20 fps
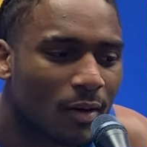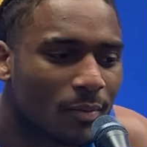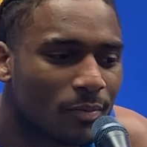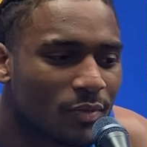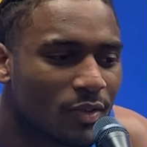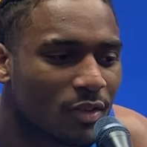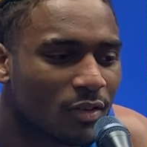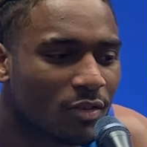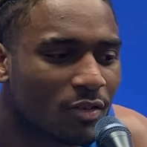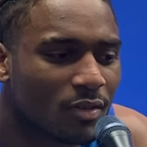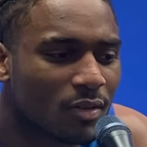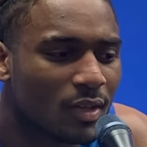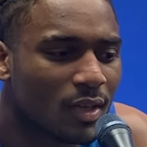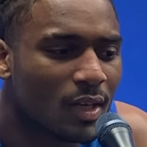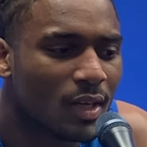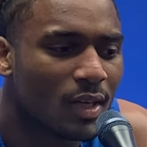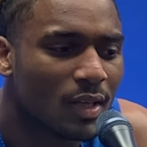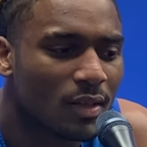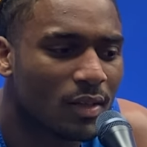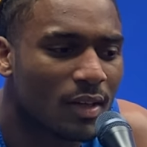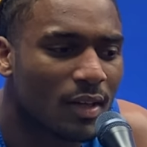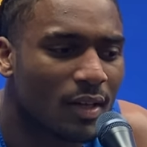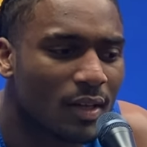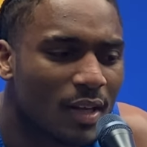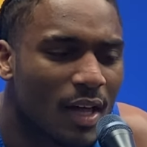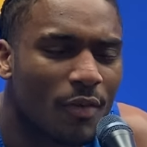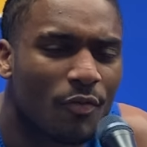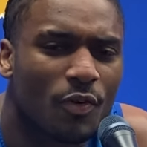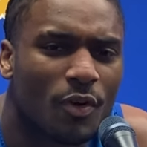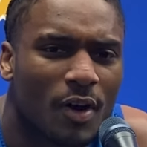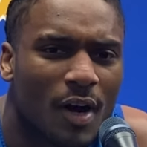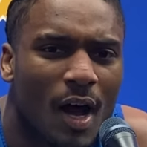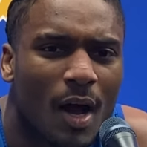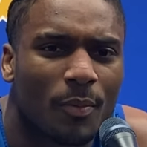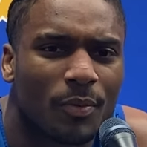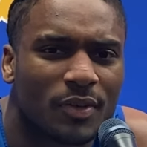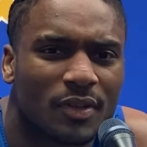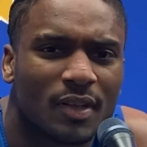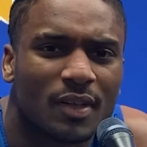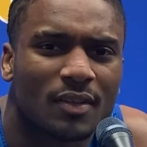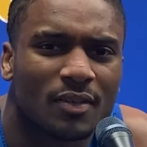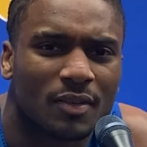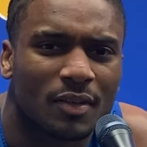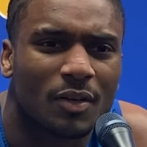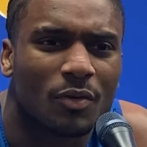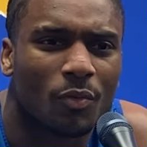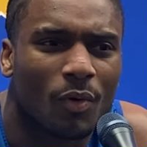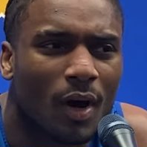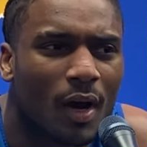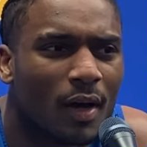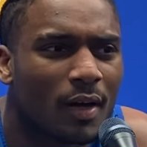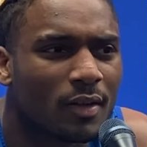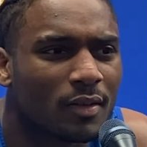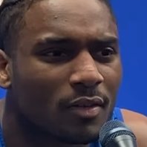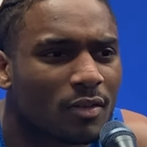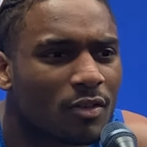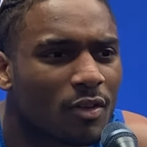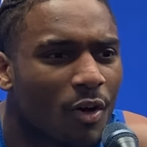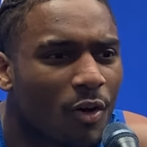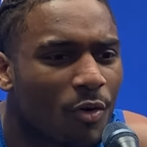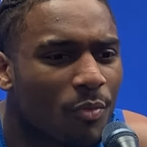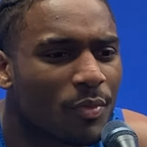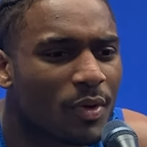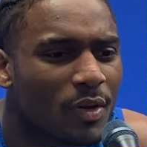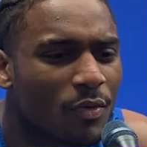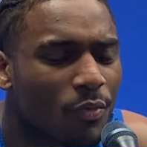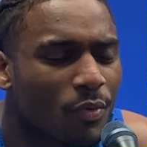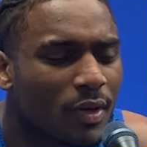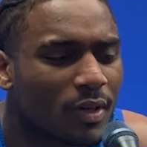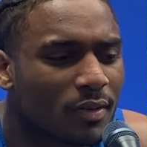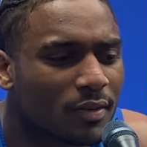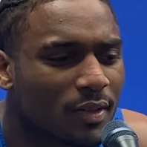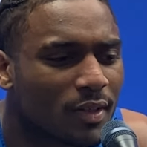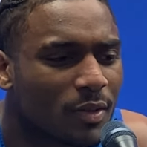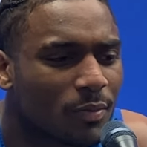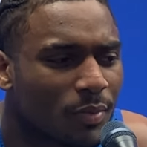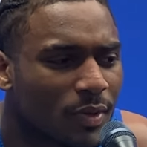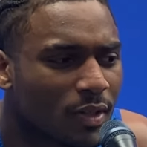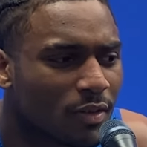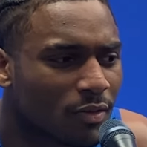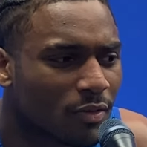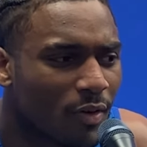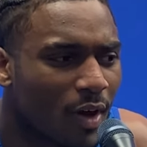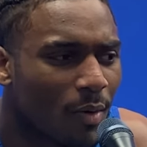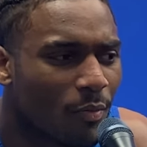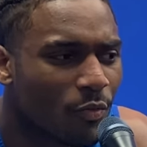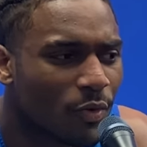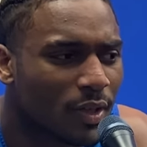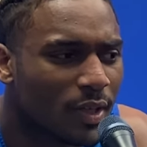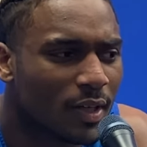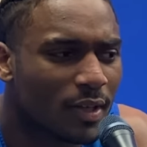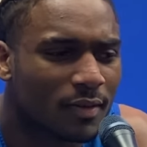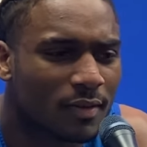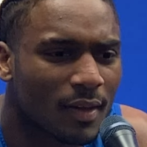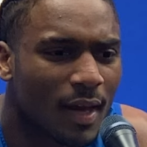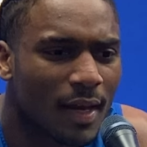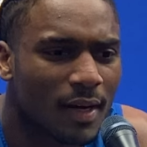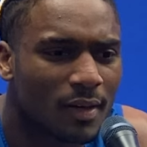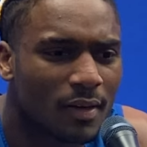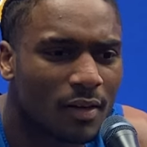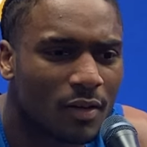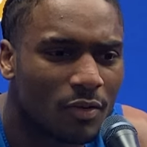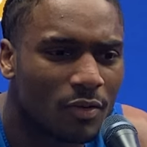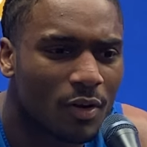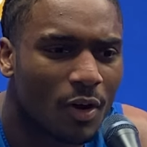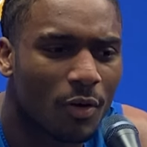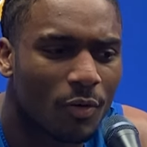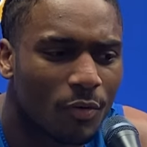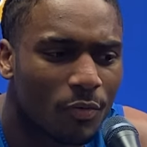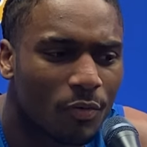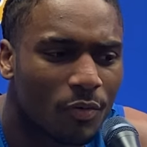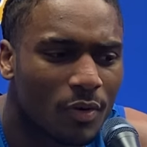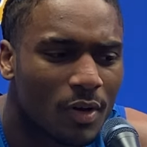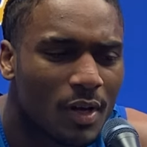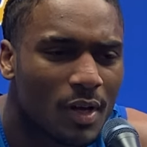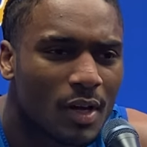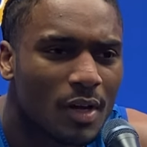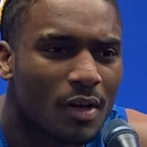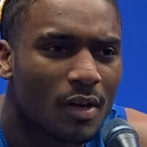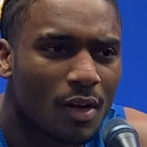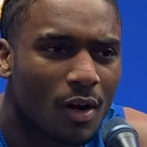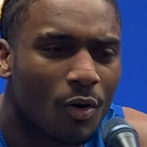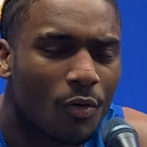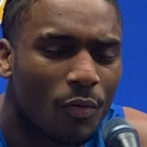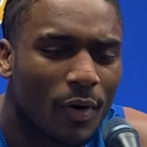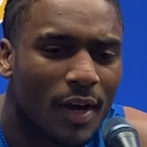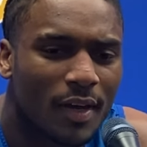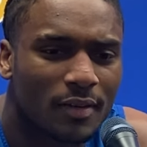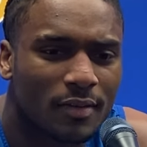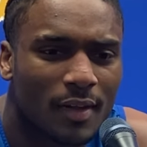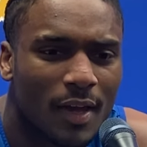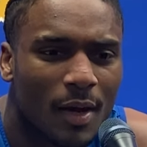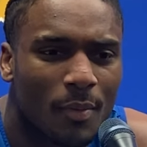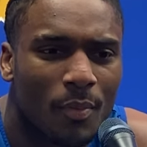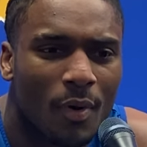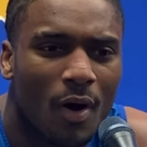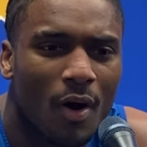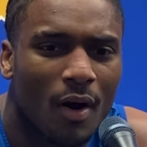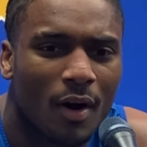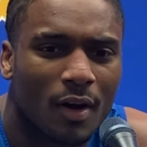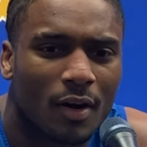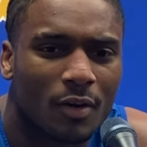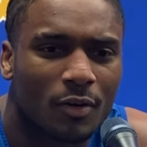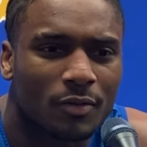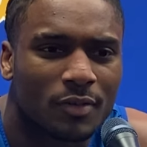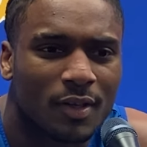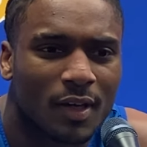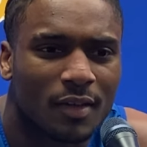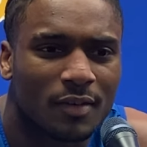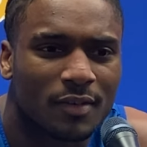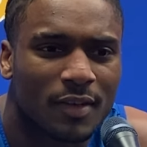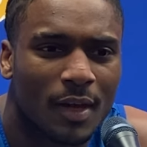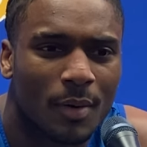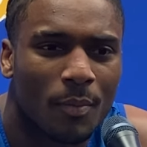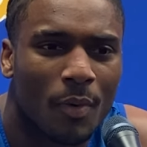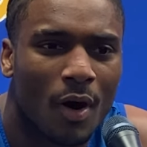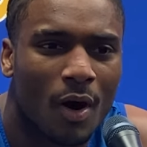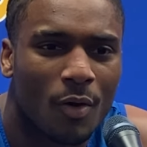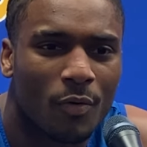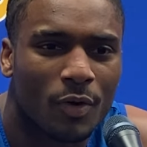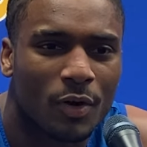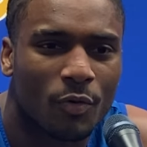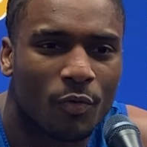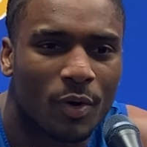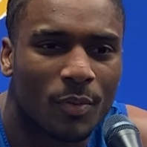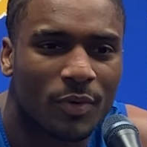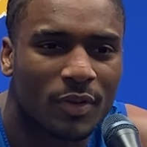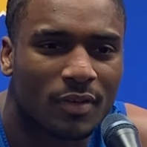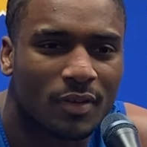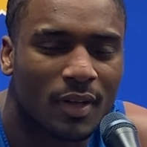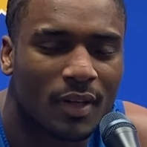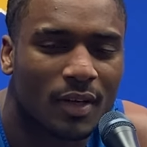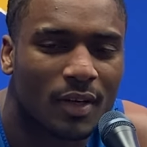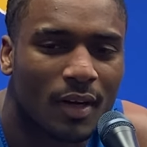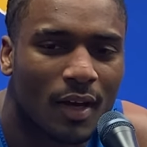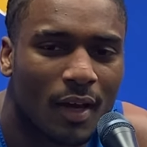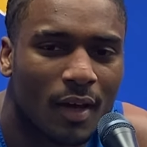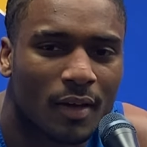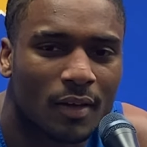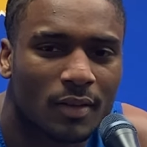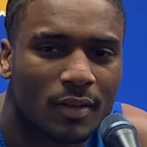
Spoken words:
Just the level of competition it was showed me what it's going to be. So I'm really excited to, go raise that bar and go touch that bar where the women said it at.